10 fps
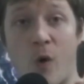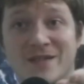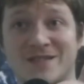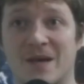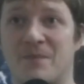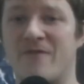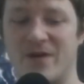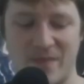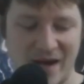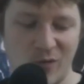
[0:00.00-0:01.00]
What's up,
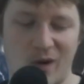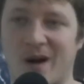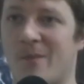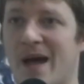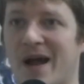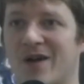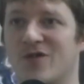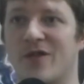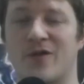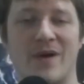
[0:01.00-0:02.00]
everybody? Welcome back
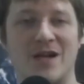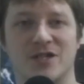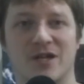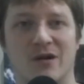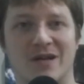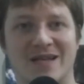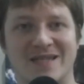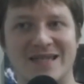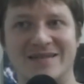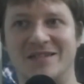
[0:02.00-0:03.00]
to another reaction here on
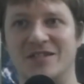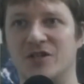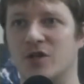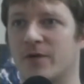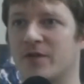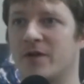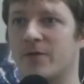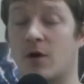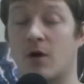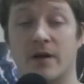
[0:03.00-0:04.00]
TCGU University
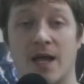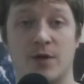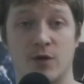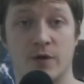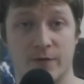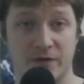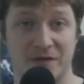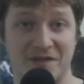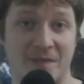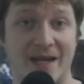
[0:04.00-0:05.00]
for the card game
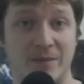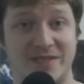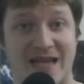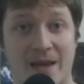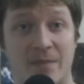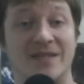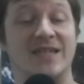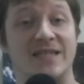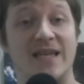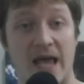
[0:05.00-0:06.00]
UniVersus. My name's Tam, and
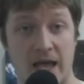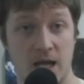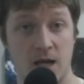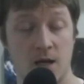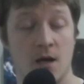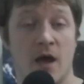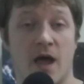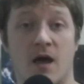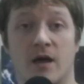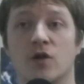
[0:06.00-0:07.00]
today,
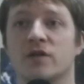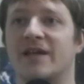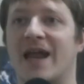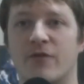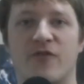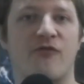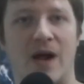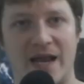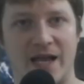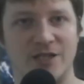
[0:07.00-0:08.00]
it looks like every
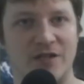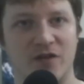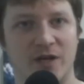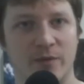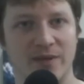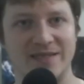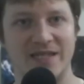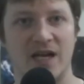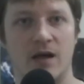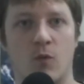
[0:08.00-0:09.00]
Friday, Jazz is going to be
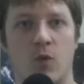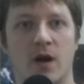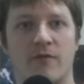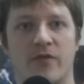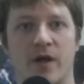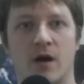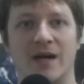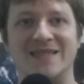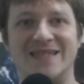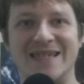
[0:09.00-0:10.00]
releasing one of their
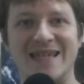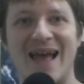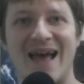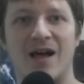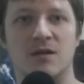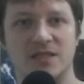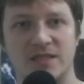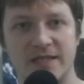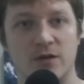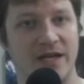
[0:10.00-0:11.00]

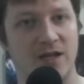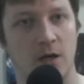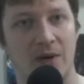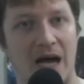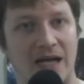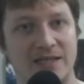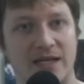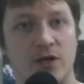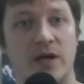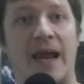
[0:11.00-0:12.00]
DLC, or deck-loadable
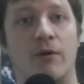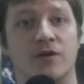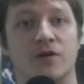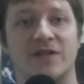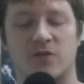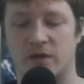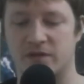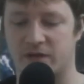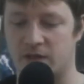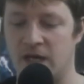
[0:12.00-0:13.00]
content characters, as well
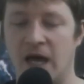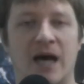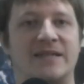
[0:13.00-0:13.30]
as the